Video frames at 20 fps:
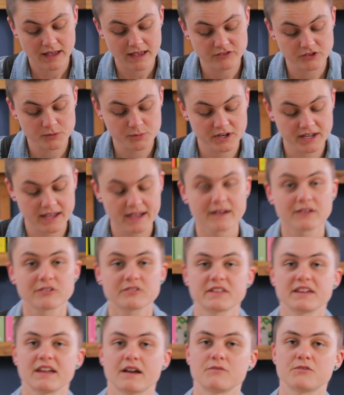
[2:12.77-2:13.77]
As you bring it out
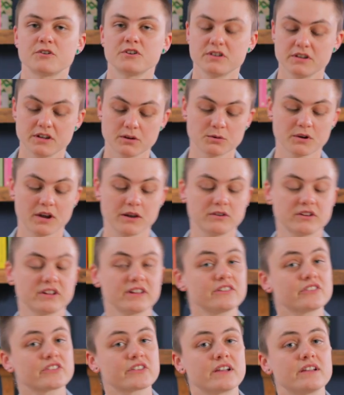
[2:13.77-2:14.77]
of the oven, you'll
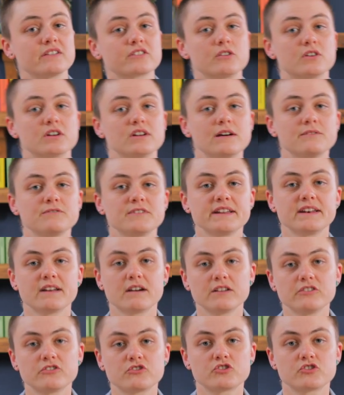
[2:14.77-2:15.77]
notice that it's got a lovely nice